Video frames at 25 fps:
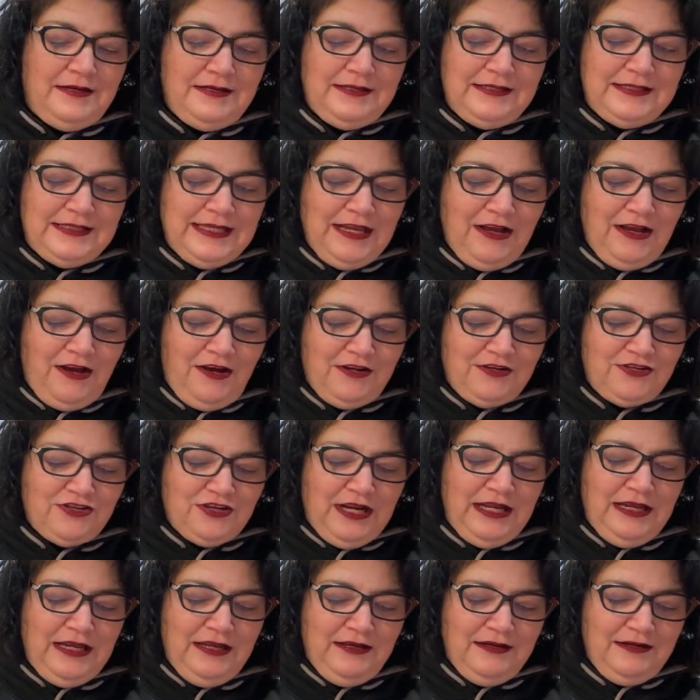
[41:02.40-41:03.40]
See,
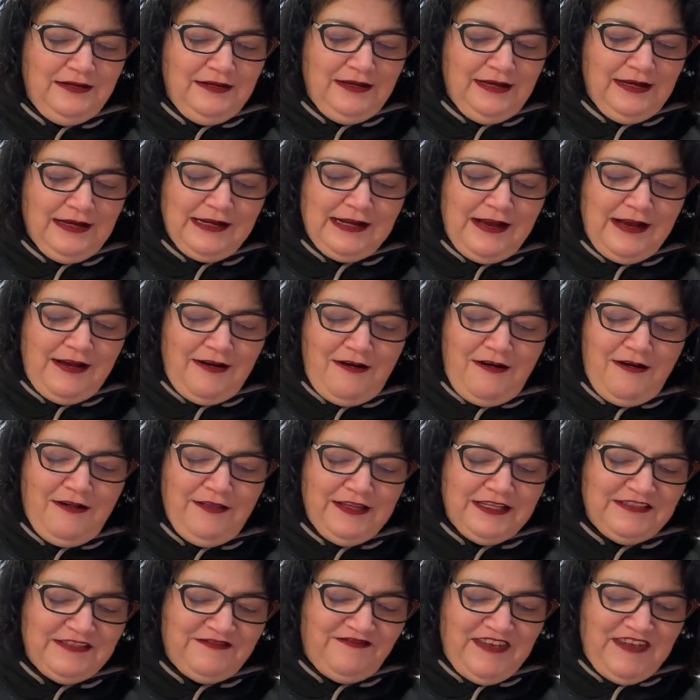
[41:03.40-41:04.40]
Audrey, I got all
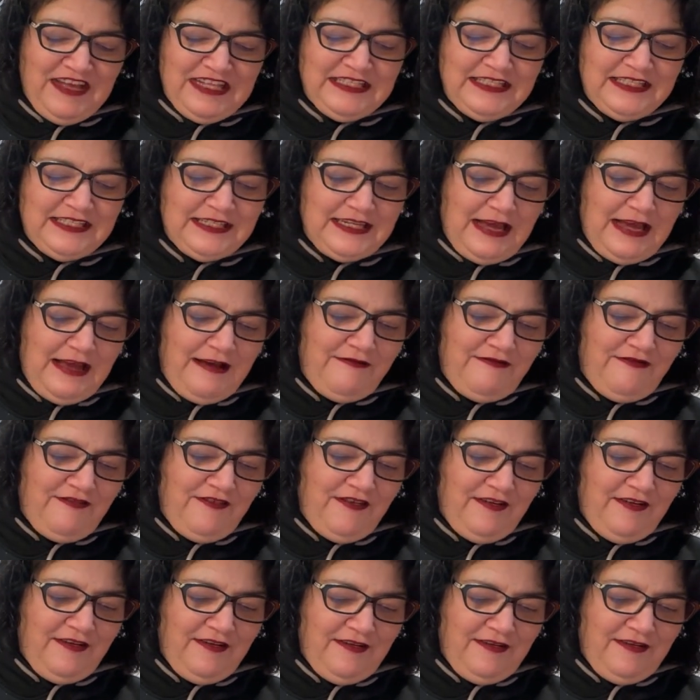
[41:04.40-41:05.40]
this fun stuff.